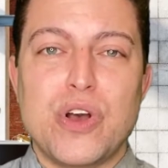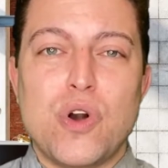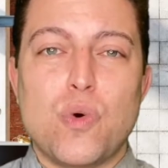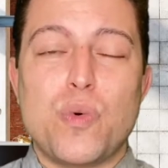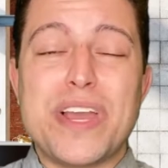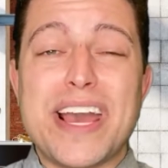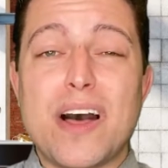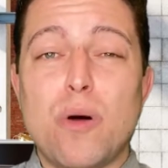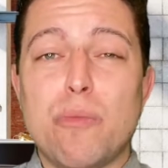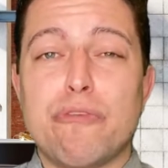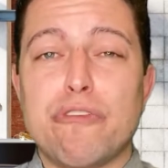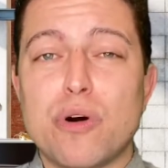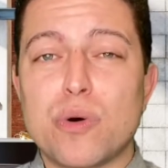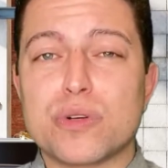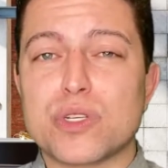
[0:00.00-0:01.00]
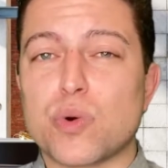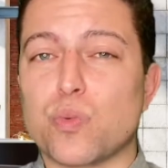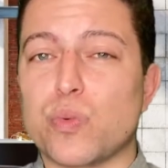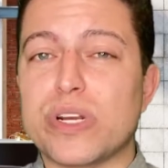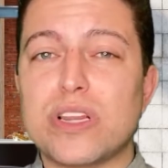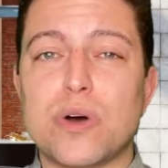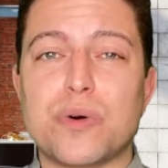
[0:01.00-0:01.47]
We help folks
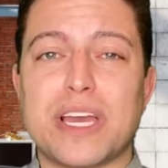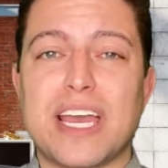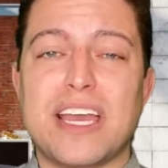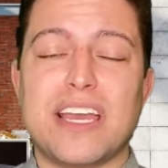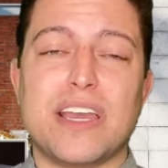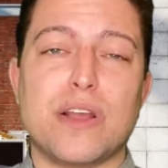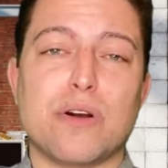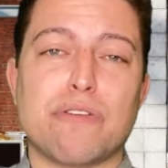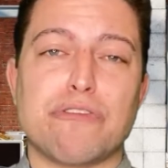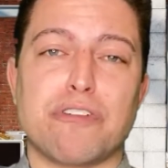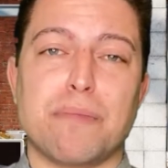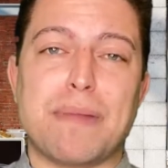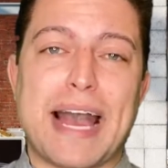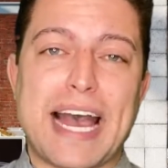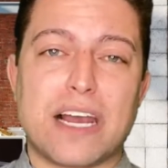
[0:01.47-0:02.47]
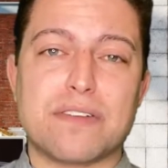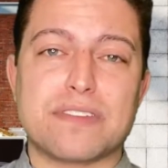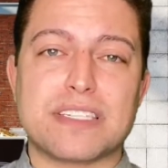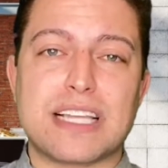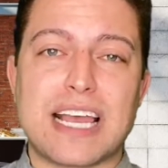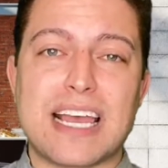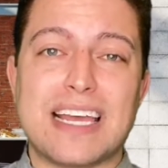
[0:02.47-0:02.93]
relocate here from out of
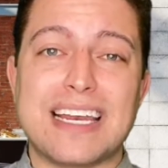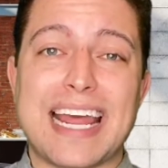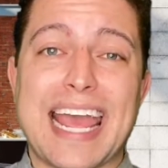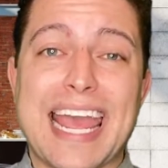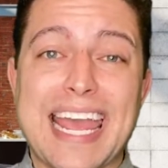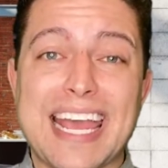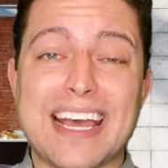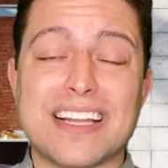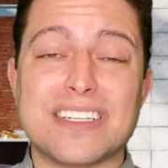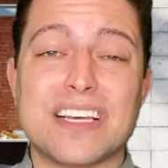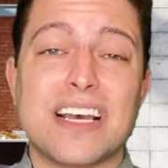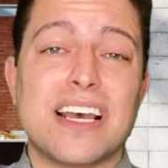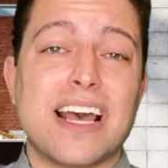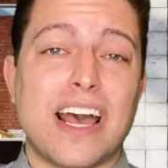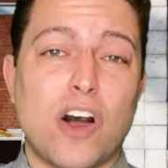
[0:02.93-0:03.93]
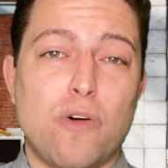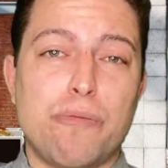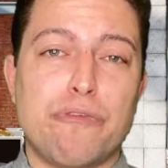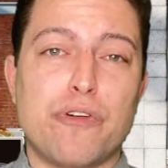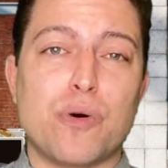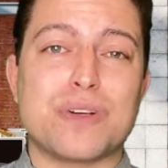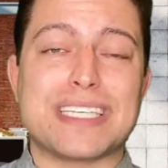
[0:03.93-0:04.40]
state and help
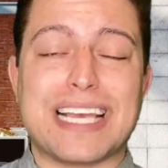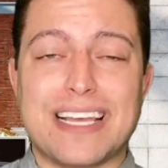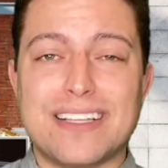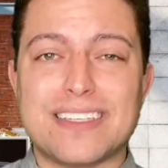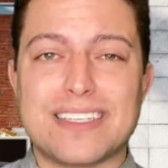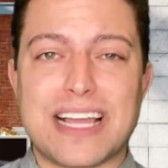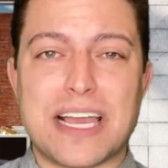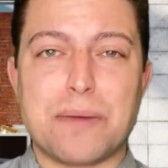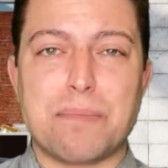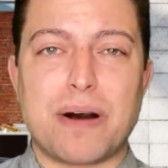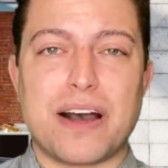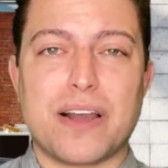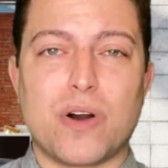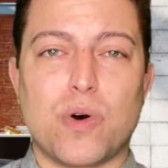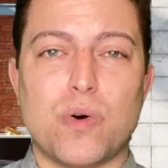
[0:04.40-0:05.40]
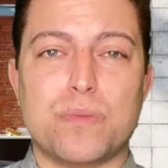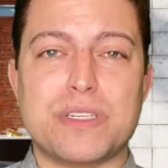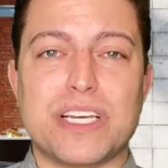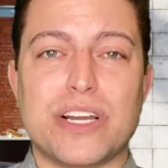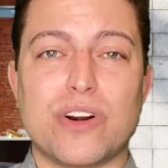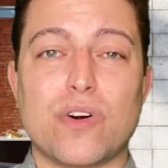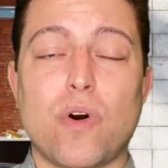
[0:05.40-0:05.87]
folks in state buy homes
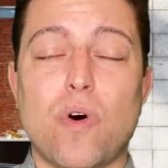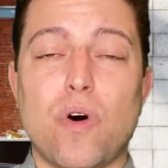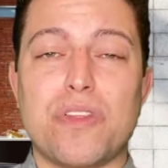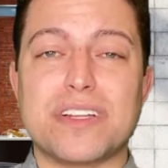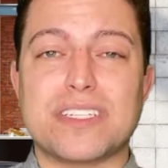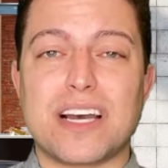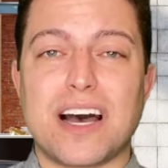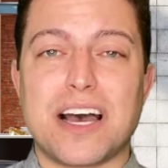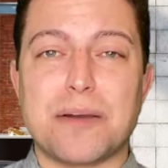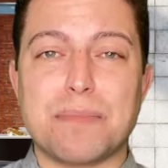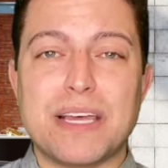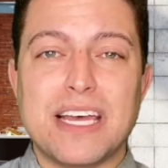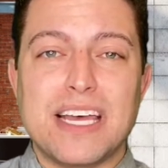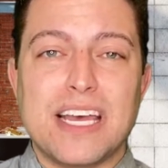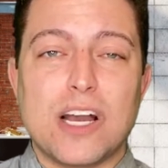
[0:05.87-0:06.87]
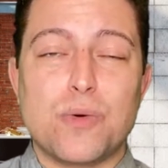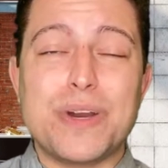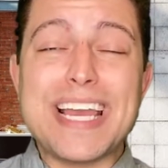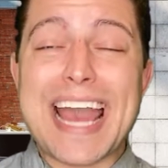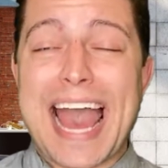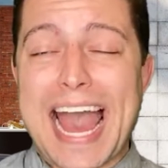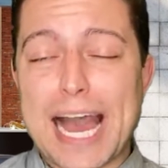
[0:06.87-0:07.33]
here all the time, and
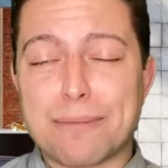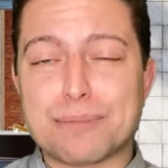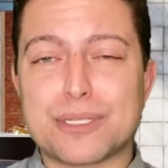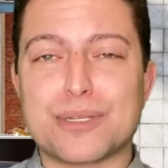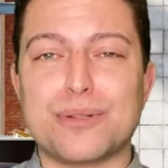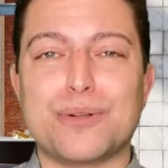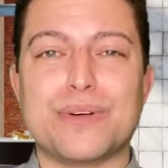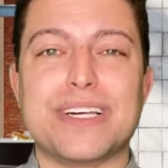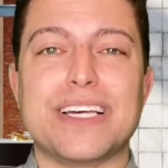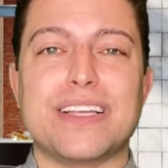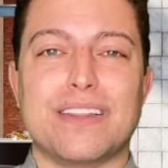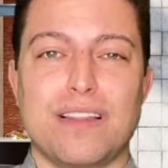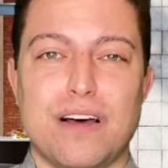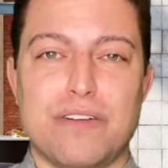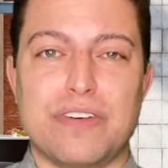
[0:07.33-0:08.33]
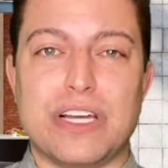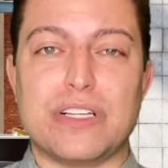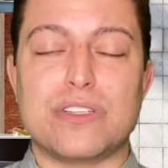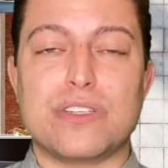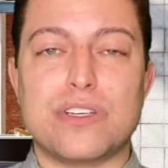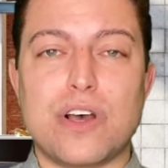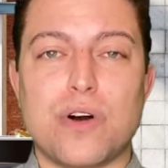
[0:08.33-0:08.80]
we absolutely love it.
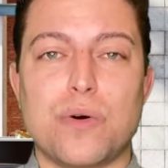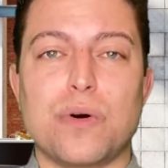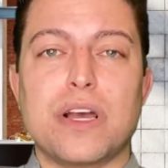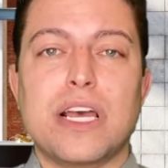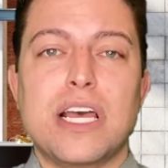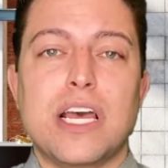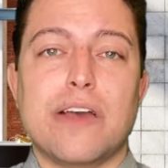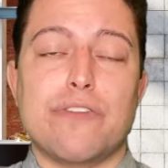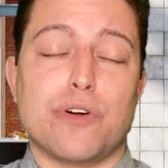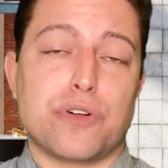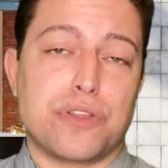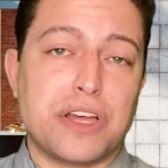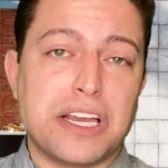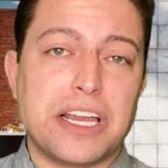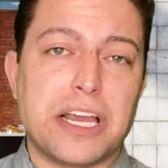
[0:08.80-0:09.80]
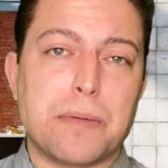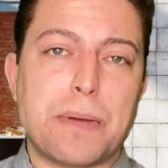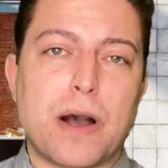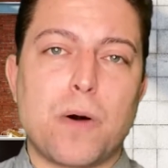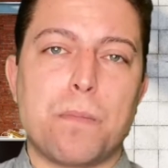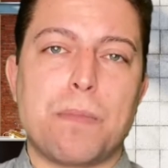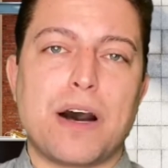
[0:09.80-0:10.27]
So if you're thinking
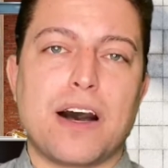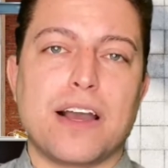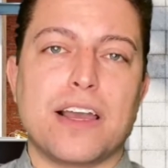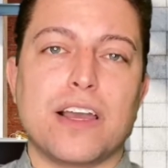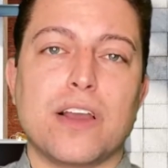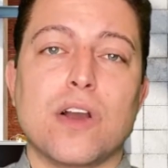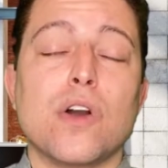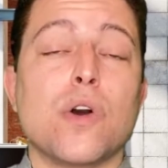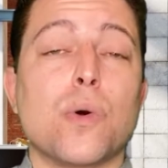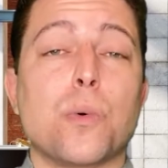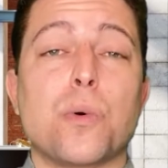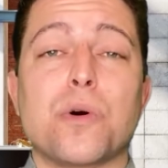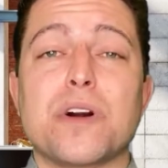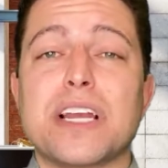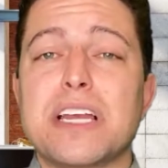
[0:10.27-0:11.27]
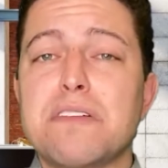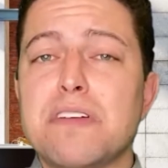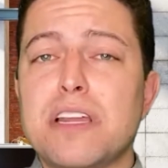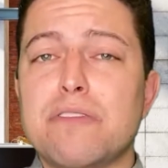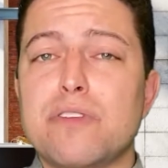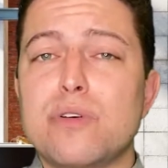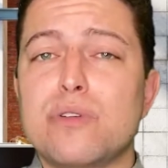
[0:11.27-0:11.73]
about buying, or even
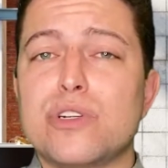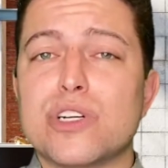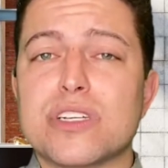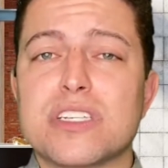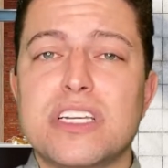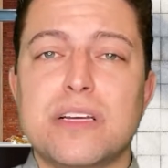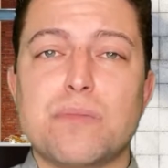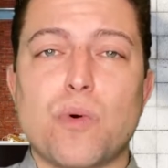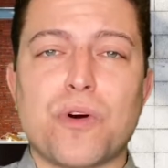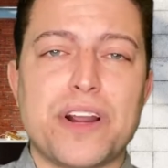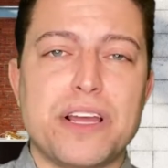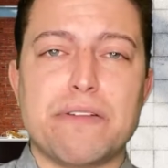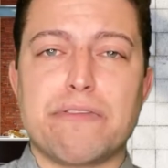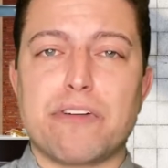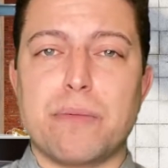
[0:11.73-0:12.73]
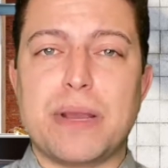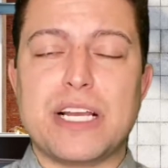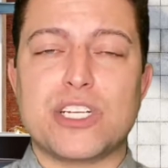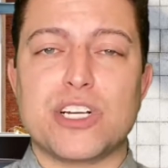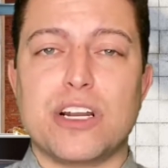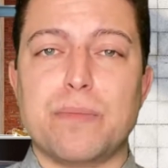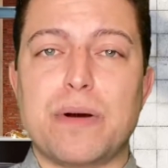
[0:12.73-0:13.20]
if you just need more
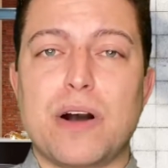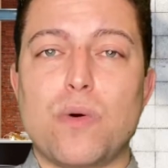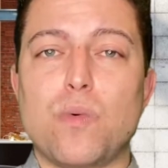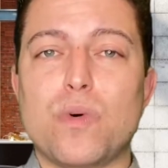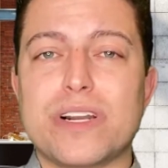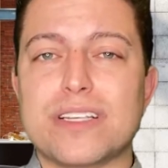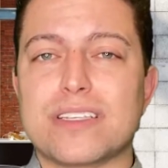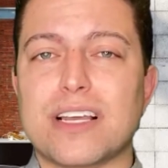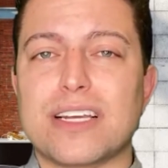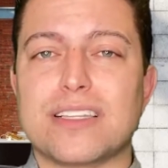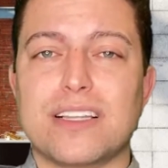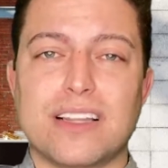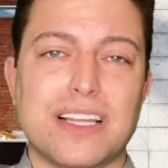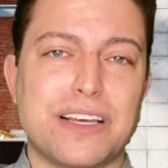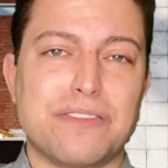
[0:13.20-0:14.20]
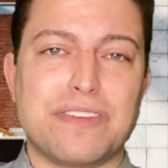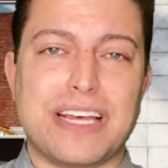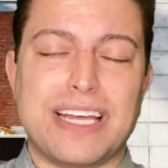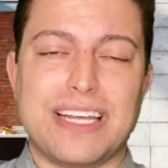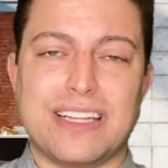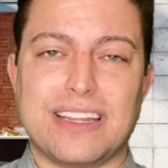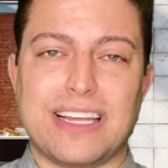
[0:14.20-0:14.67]
information about what it's like to live
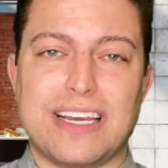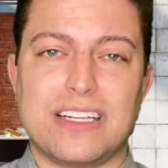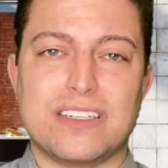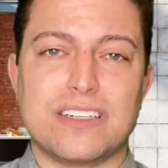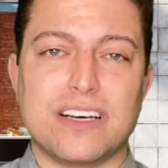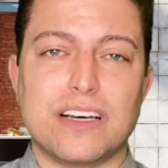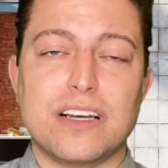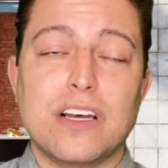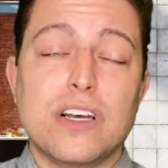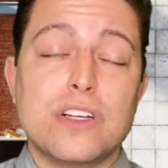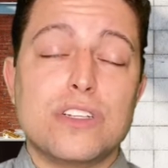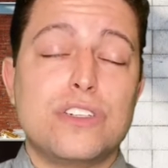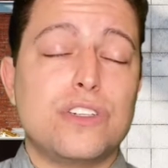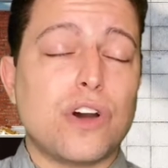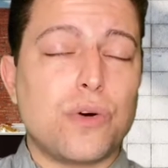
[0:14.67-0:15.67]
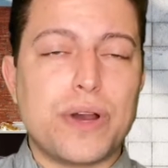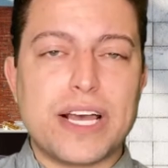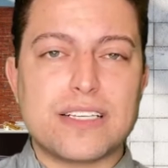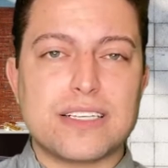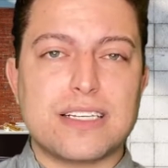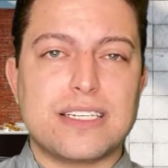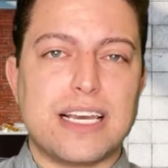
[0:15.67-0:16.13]
in Atlanta, don't
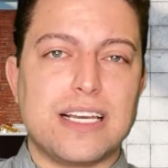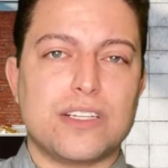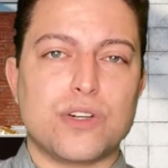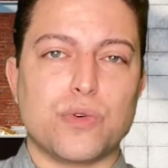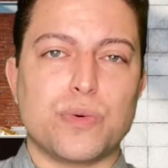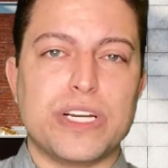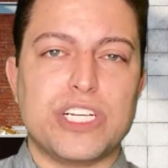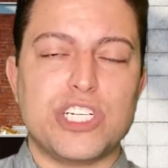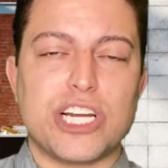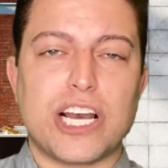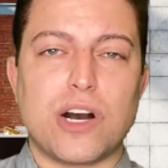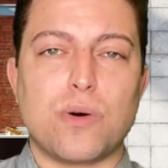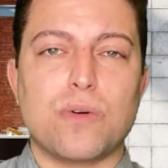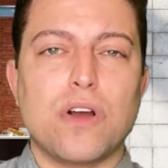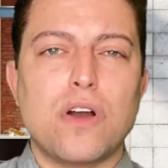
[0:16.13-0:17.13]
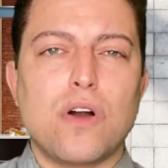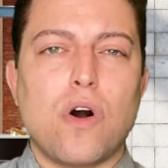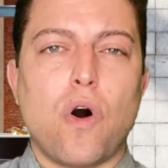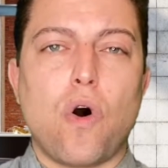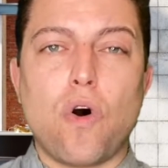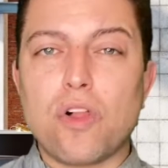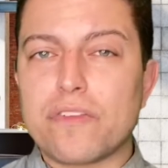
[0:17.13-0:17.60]
hesitate to reach out.
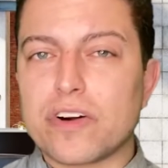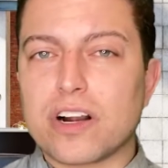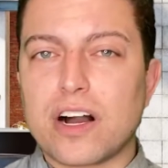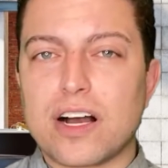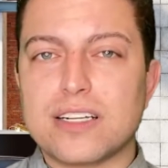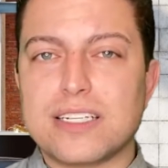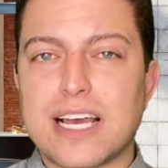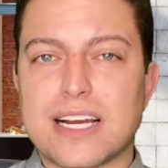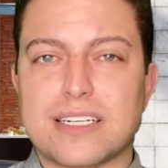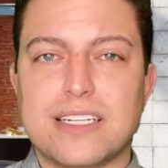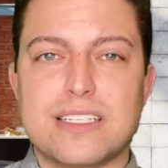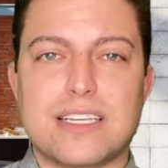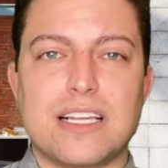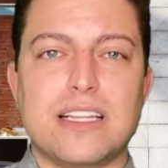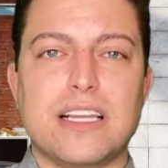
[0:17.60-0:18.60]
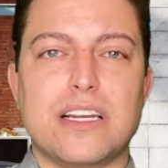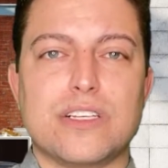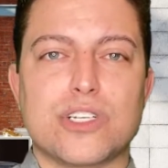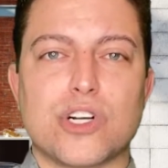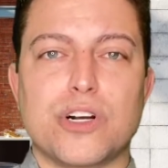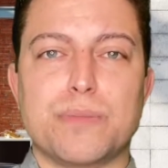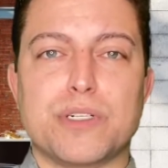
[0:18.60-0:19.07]
All of our contact is in the
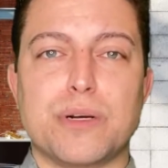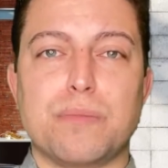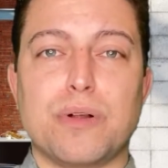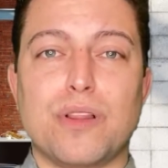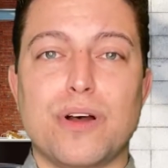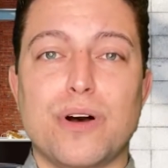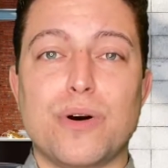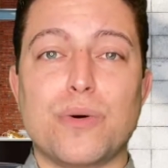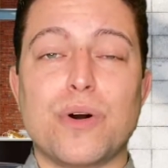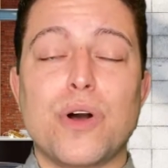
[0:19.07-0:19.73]
description below.